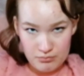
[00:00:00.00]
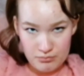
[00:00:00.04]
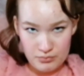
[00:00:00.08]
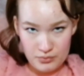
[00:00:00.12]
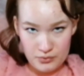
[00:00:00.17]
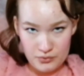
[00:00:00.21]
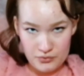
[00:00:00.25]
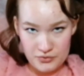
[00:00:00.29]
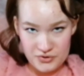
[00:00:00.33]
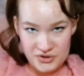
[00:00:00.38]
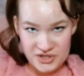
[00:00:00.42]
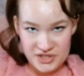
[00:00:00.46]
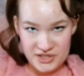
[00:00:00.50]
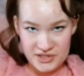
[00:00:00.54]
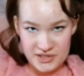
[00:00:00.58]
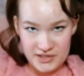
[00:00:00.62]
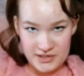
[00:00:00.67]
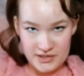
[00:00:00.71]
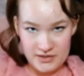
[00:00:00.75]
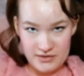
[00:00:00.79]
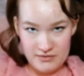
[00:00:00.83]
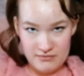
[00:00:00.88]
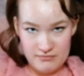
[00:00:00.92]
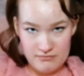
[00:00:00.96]
push it
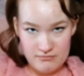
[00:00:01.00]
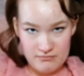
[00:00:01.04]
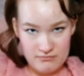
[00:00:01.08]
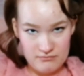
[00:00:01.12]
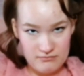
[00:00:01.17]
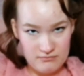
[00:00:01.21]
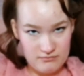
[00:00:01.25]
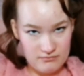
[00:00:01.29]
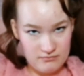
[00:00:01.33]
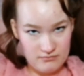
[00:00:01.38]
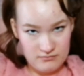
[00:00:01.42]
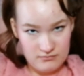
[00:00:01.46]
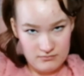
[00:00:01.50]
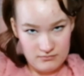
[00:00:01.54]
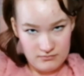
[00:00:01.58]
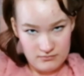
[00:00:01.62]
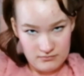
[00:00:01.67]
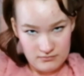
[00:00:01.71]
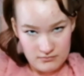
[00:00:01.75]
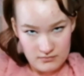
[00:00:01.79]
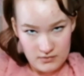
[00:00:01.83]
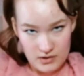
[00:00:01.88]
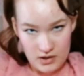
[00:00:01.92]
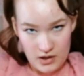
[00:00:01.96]
in
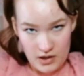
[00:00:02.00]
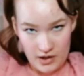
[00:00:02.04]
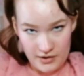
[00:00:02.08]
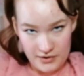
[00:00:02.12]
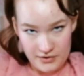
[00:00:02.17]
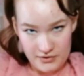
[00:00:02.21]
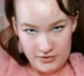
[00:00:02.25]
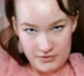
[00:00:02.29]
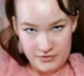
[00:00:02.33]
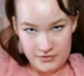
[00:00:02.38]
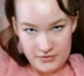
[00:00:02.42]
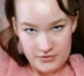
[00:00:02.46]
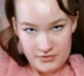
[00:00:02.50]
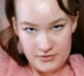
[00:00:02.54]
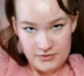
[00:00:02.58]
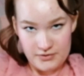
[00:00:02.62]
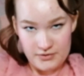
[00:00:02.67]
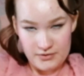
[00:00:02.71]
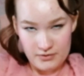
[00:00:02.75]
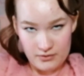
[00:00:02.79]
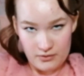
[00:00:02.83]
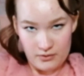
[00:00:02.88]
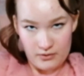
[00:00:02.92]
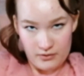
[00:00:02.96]

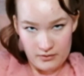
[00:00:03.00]
under